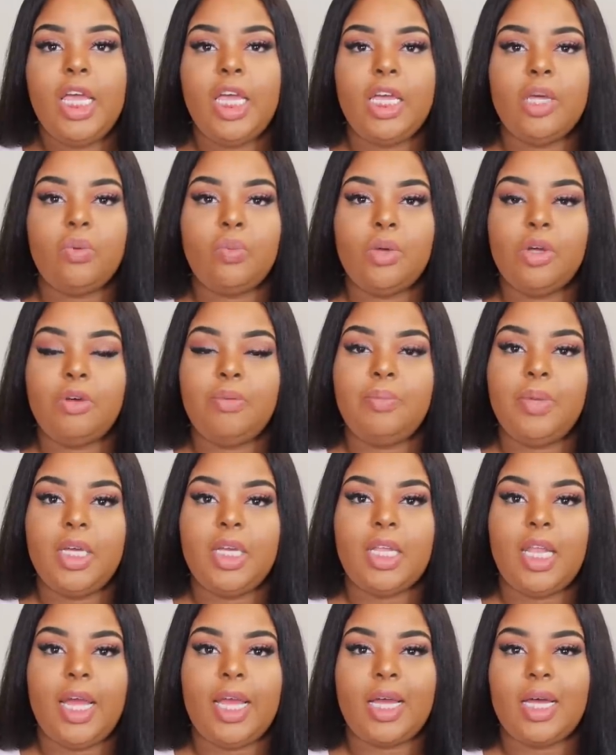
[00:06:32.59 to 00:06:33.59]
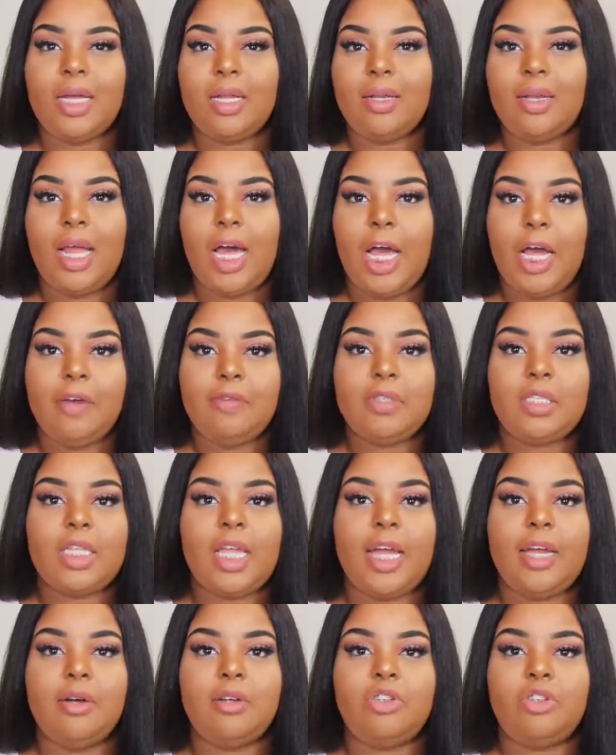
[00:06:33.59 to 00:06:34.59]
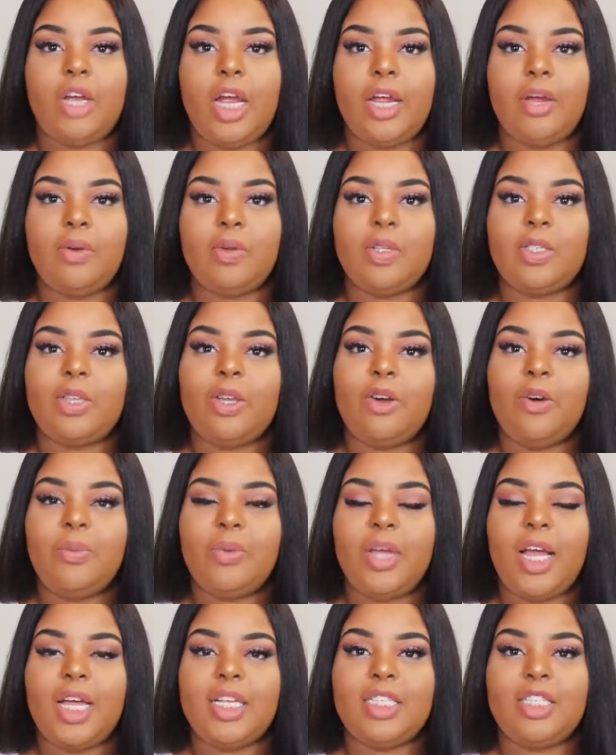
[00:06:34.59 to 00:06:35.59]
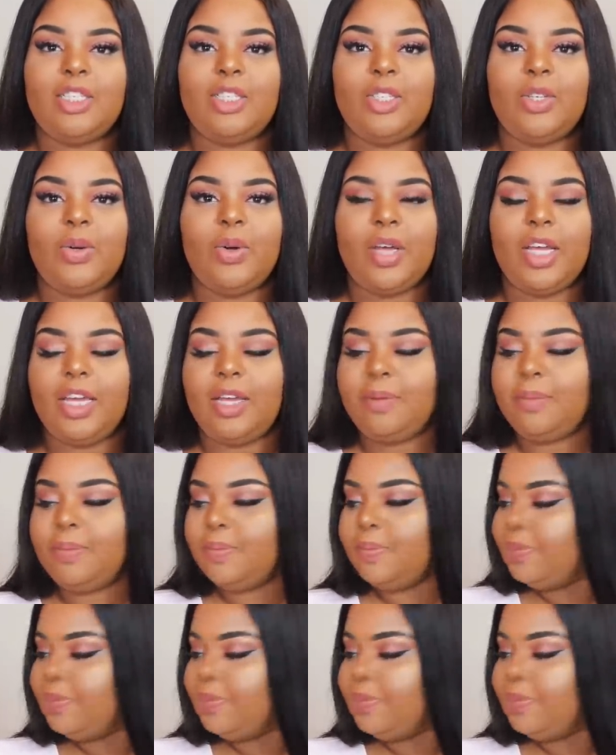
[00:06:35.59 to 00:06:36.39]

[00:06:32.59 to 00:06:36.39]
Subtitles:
It will be like a lifestyle try on, so I hope you guys enjoy.